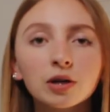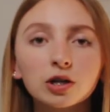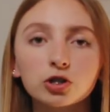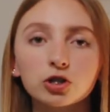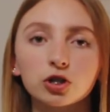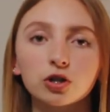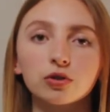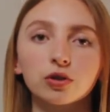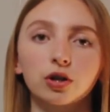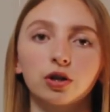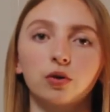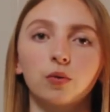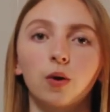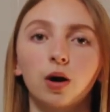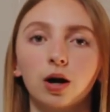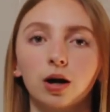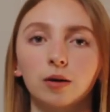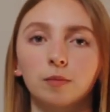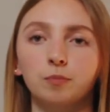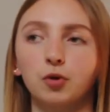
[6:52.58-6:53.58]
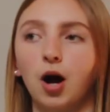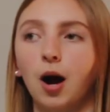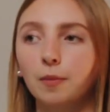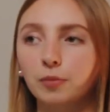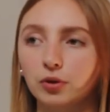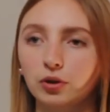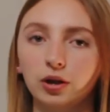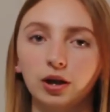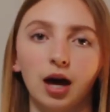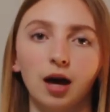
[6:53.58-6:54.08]
to make sure that you are
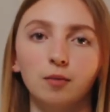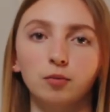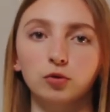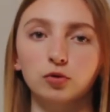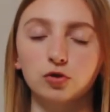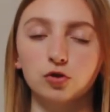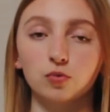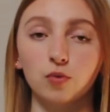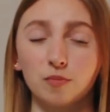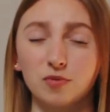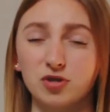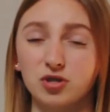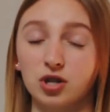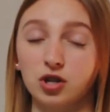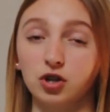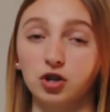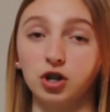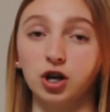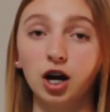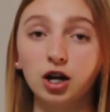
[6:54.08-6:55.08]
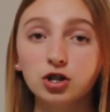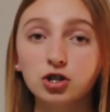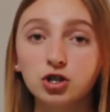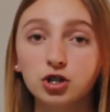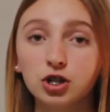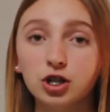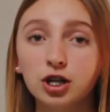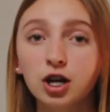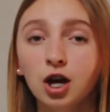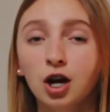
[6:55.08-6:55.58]
properly able to represent your
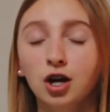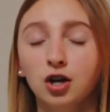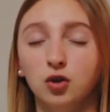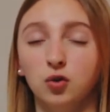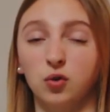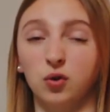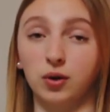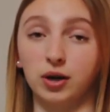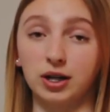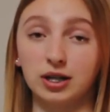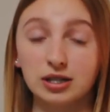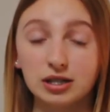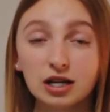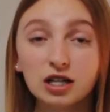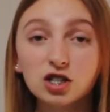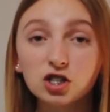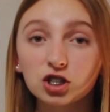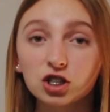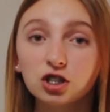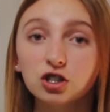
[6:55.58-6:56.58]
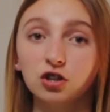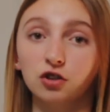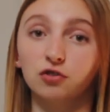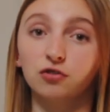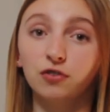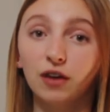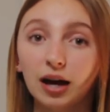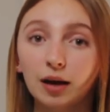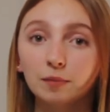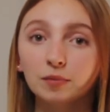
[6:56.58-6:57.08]
country, your organization, your
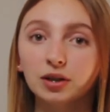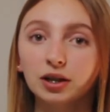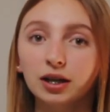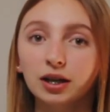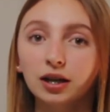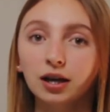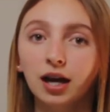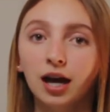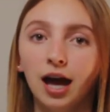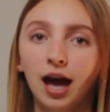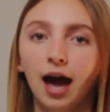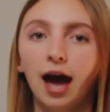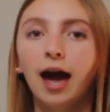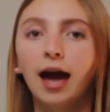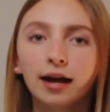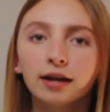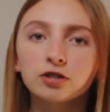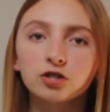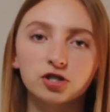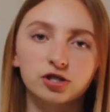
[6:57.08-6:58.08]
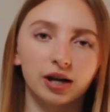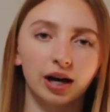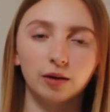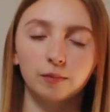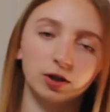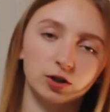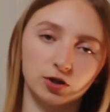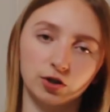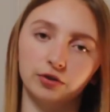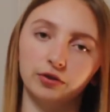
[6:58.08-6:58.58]
family, and just kind
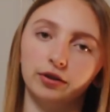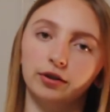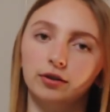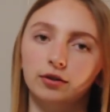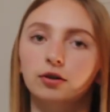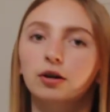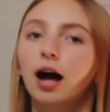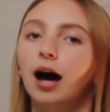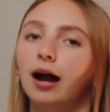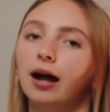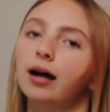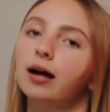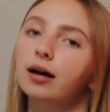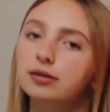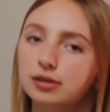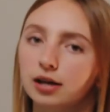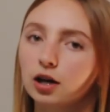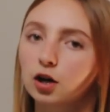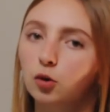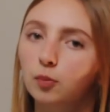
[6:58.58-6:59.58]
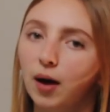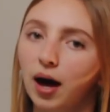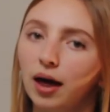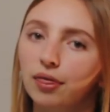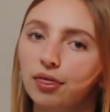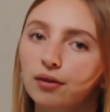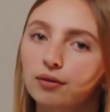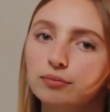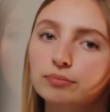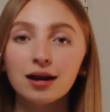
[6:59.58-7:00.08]
of make sure that you're not a
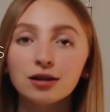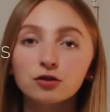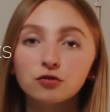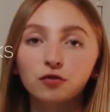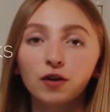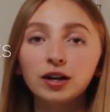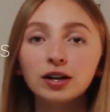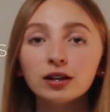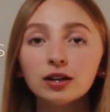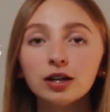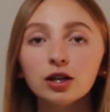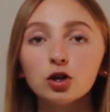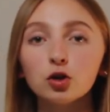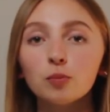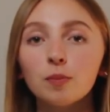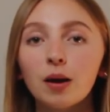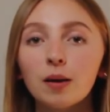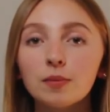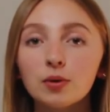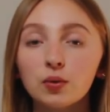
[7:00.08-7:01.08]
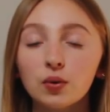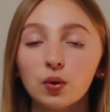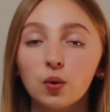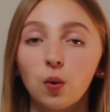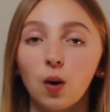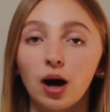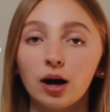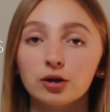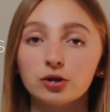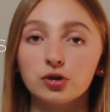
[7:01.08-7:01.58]
psychopath. And finally, you may be
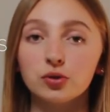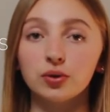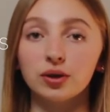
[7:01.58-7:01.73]
required